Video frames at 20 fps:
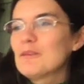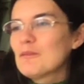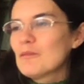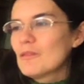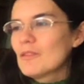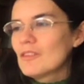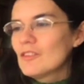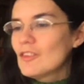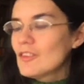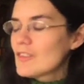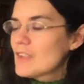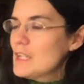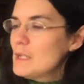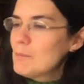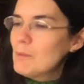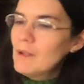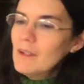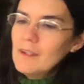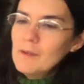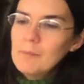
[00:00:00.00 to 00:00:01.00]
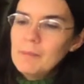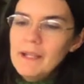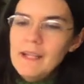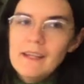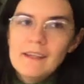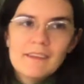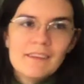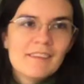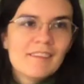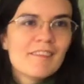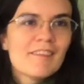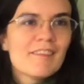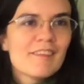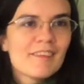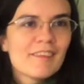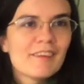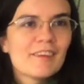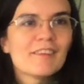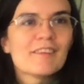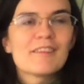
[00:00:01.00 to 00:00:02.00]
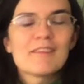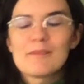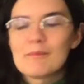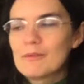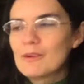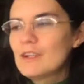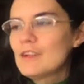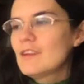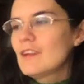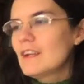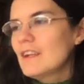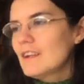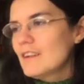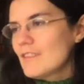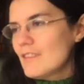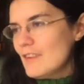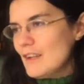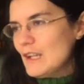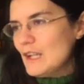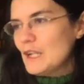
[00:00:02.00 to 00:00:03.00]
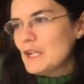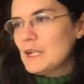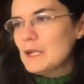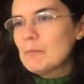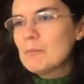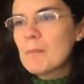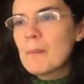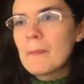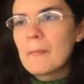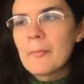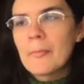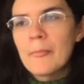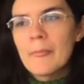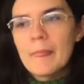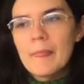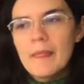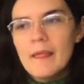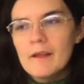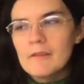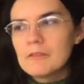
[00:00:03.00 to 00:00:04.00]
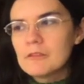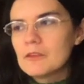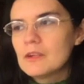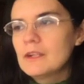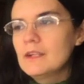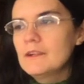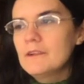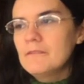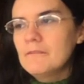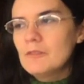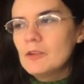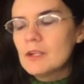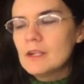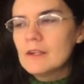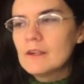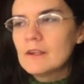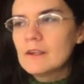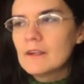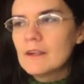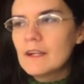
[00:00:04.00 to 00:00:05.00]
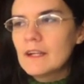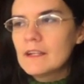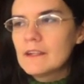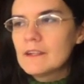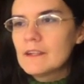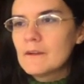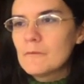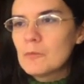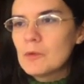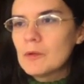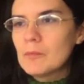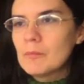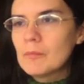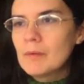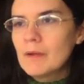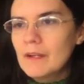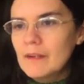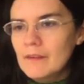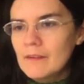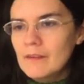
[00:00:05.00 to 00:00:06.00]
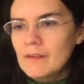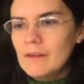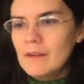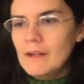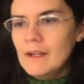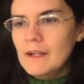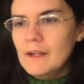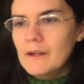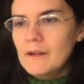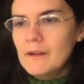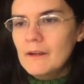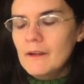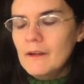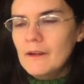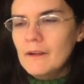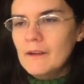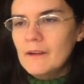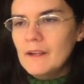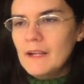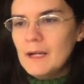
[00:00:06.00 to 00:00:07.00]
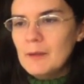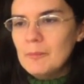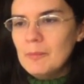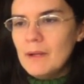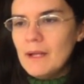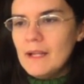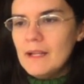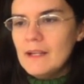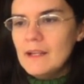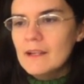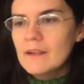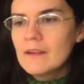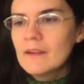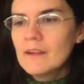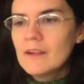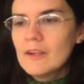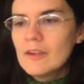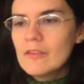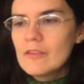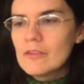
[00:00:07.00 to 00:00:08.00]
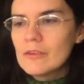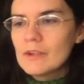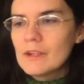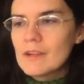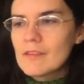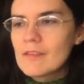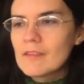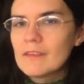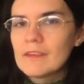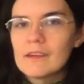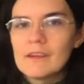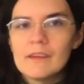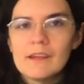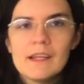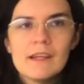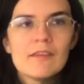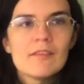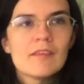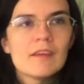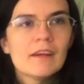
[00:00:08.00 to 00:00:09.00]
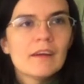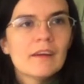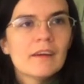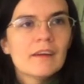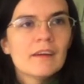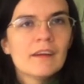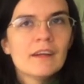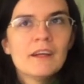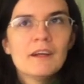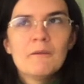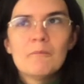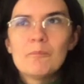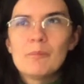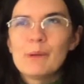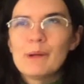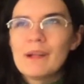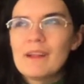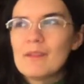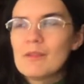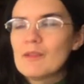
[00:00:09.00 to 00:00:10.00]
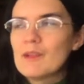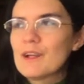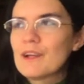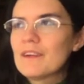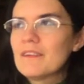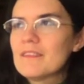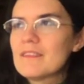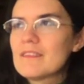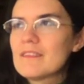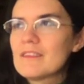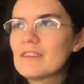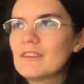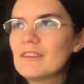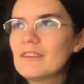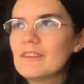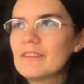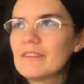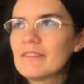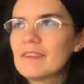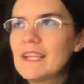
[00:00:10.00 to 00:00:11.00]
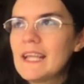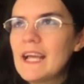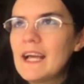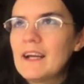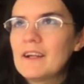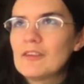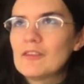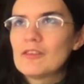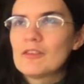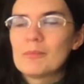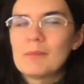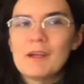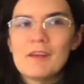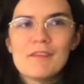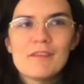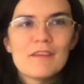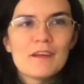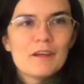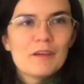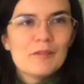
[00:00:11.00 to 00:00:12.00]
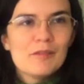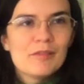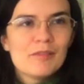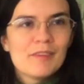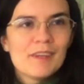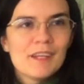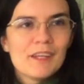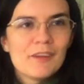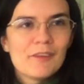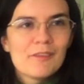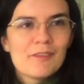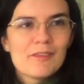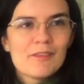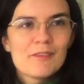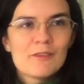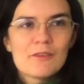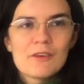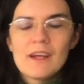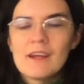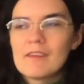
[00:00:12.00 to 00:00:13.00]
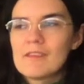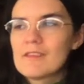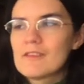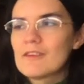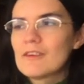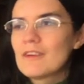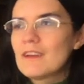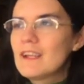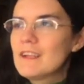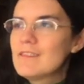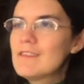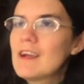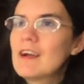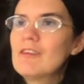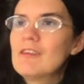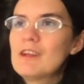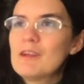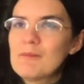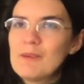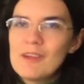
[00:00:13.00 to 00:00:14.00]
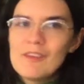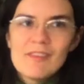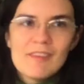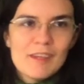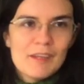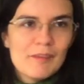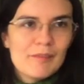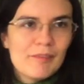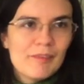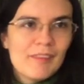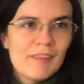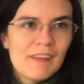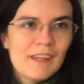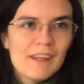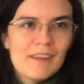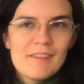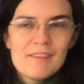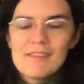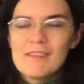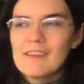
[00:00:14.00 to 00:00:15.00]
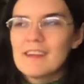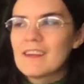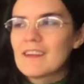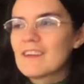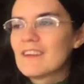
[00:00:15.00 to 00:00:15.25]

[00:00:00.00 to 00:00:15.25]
Just keep on a painting. So it's one day at a time. Every year I get a bit better and at painting, so it gets a little easier. But I think I still catch myself getting stressed or like doubting myself, and then it's like